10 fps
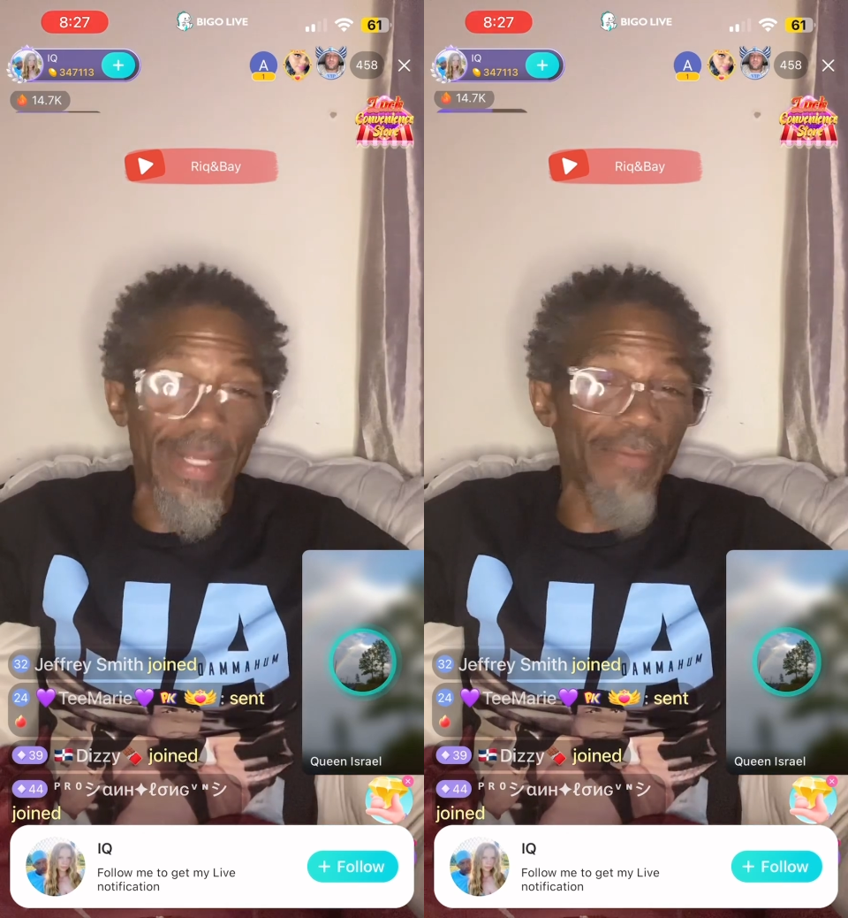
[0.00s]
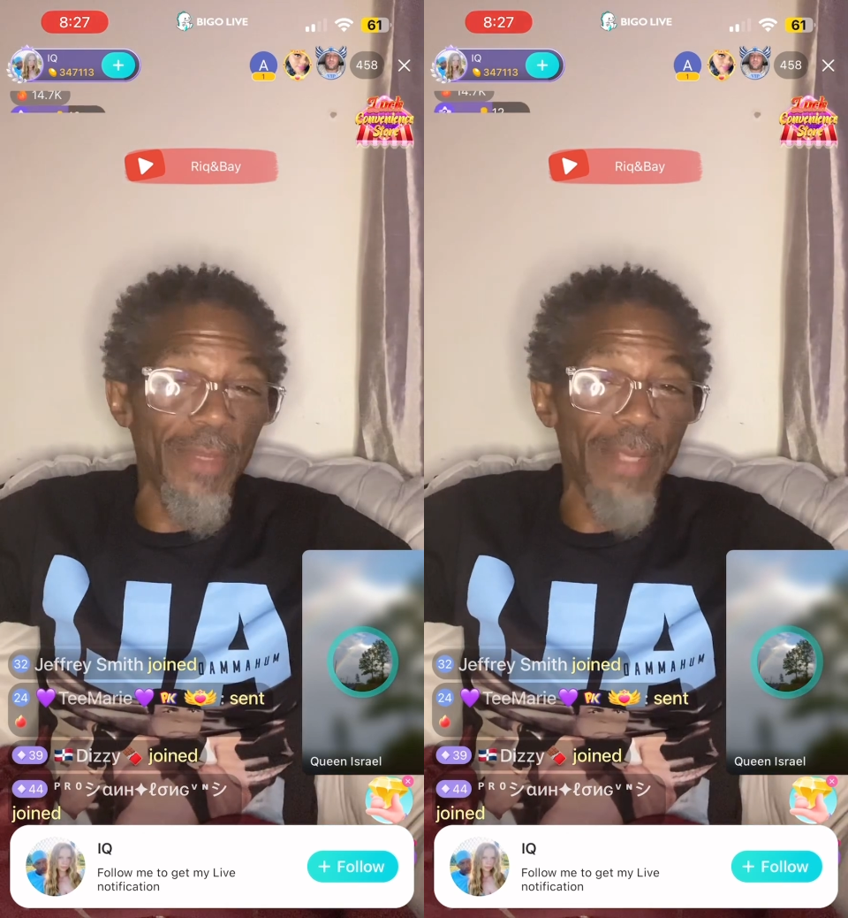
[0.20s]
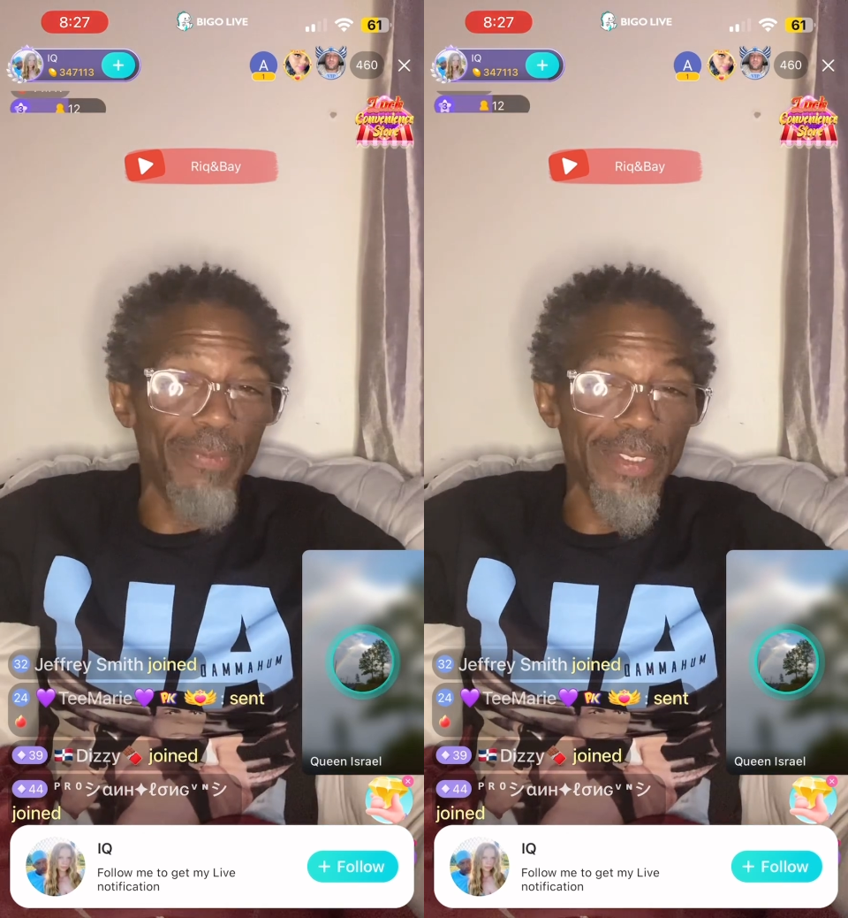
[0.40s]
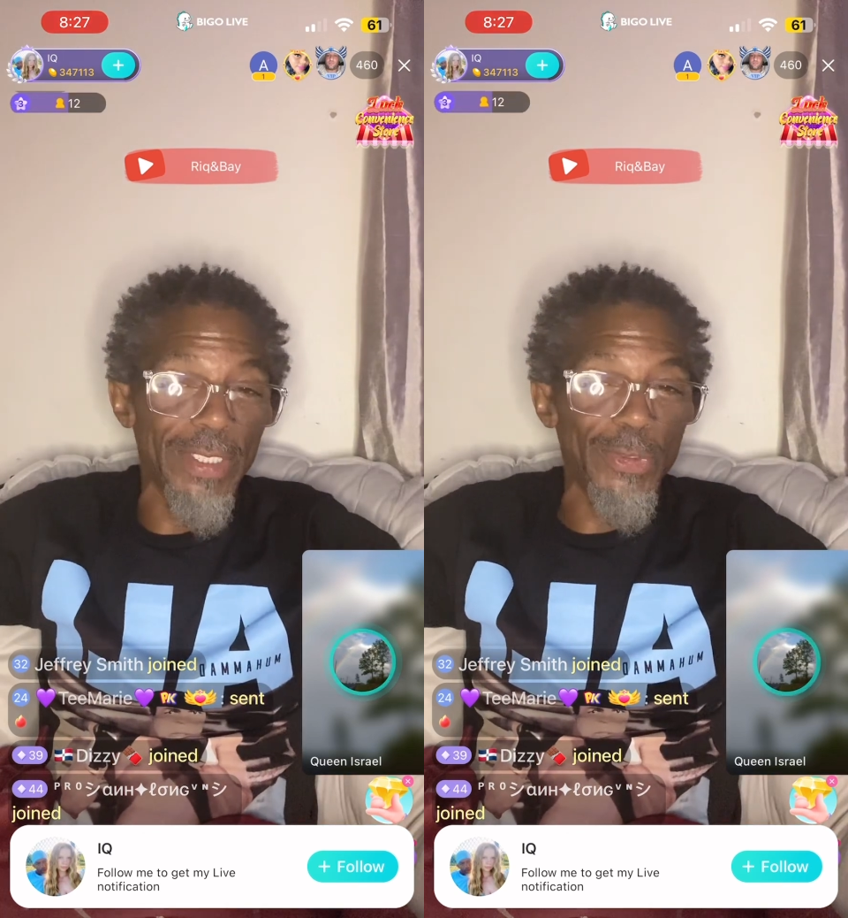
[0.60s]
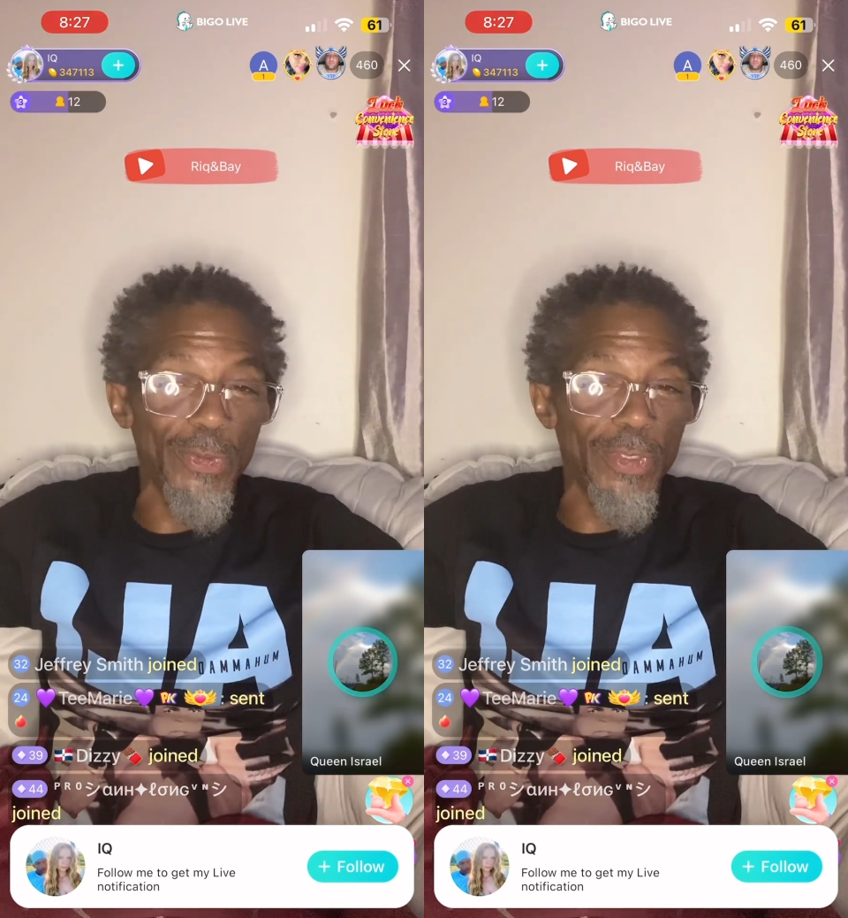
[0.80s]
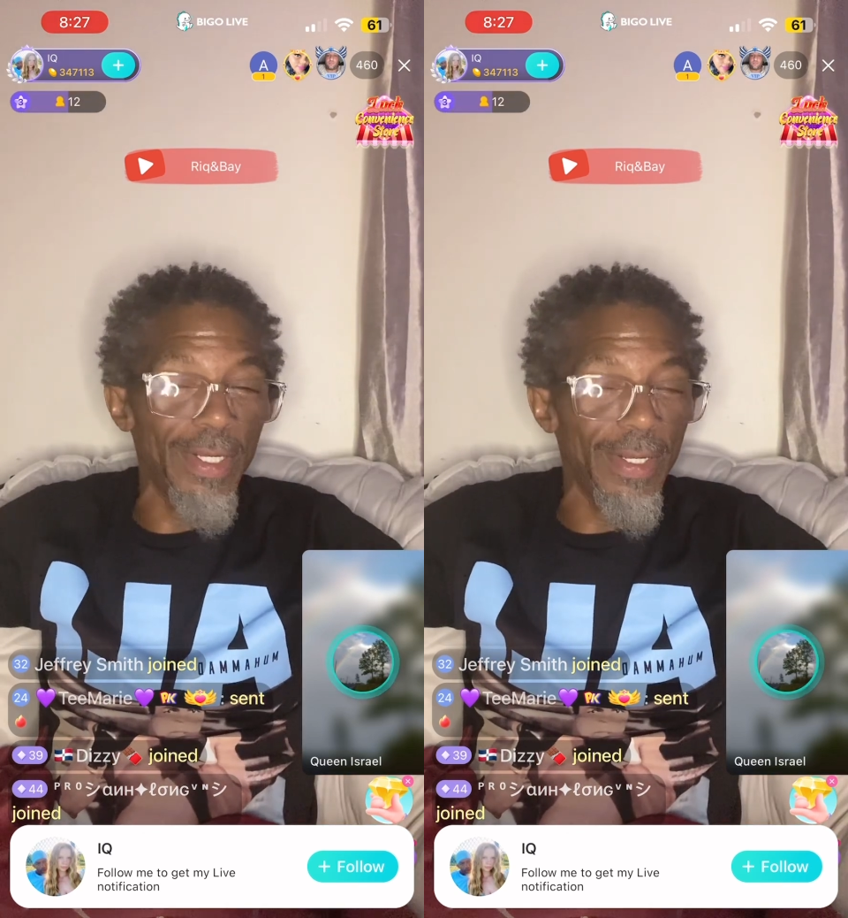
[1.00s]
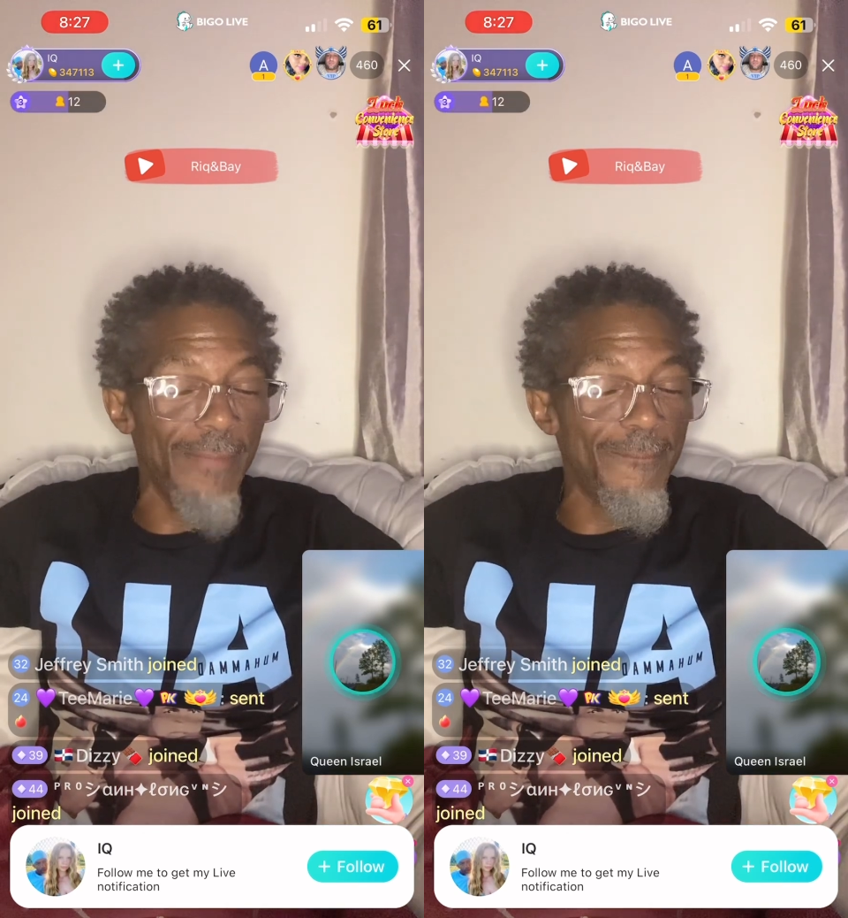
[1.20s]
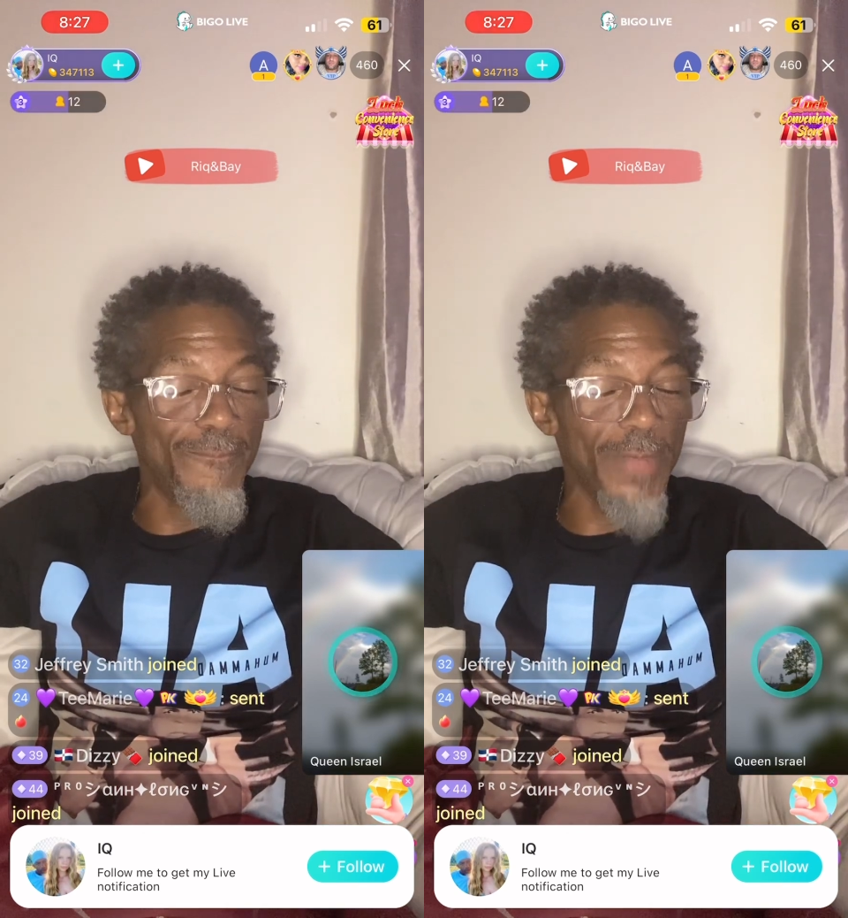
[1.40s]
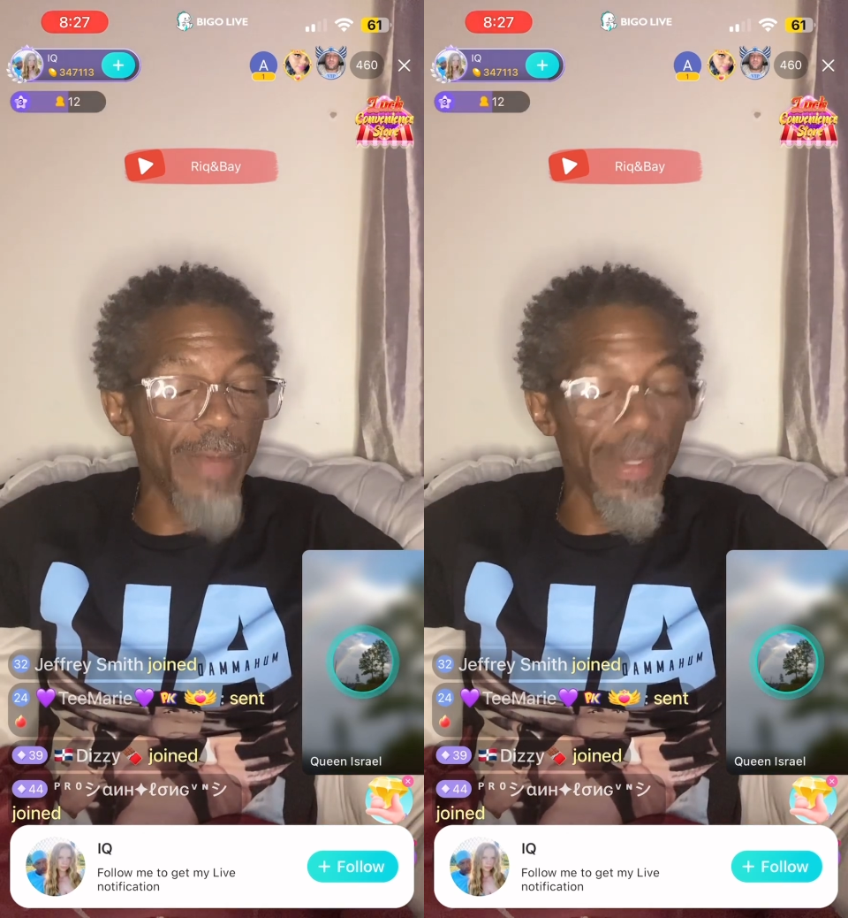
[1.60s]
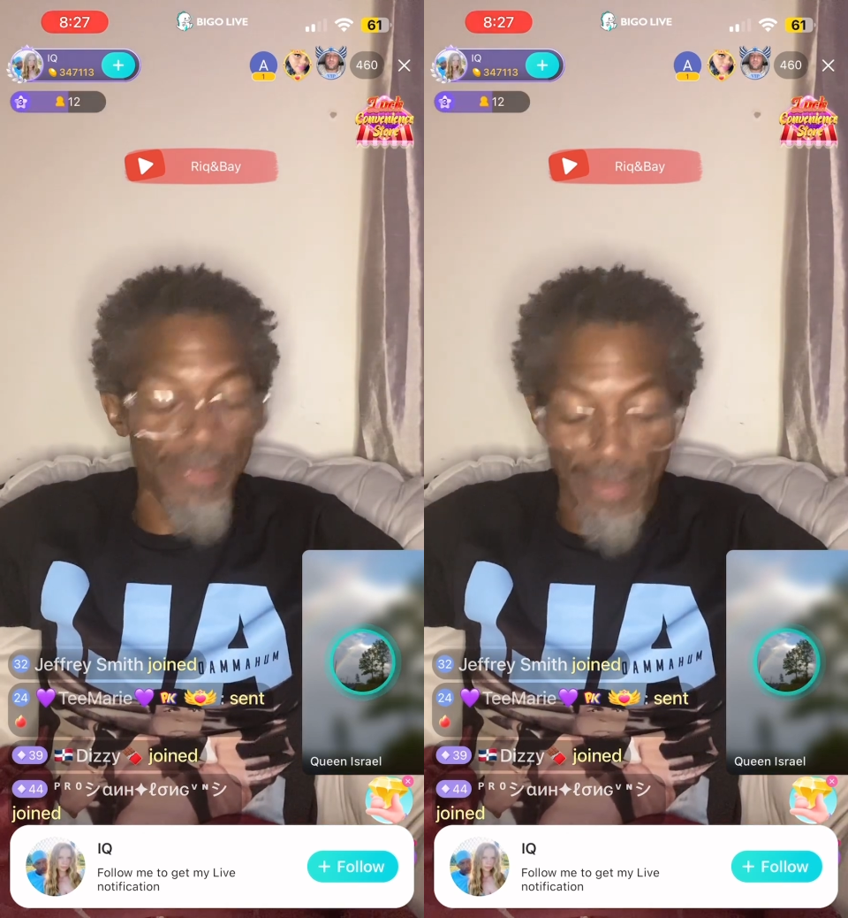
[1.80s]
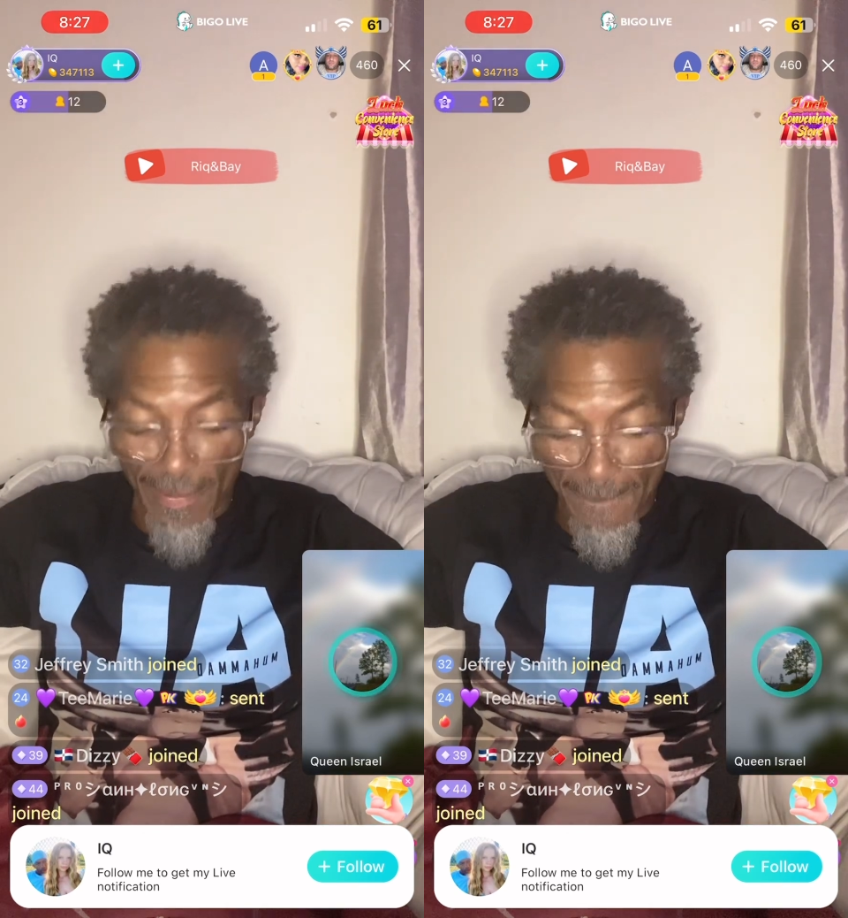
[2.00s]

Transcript: I really appreciate you um, coming up here.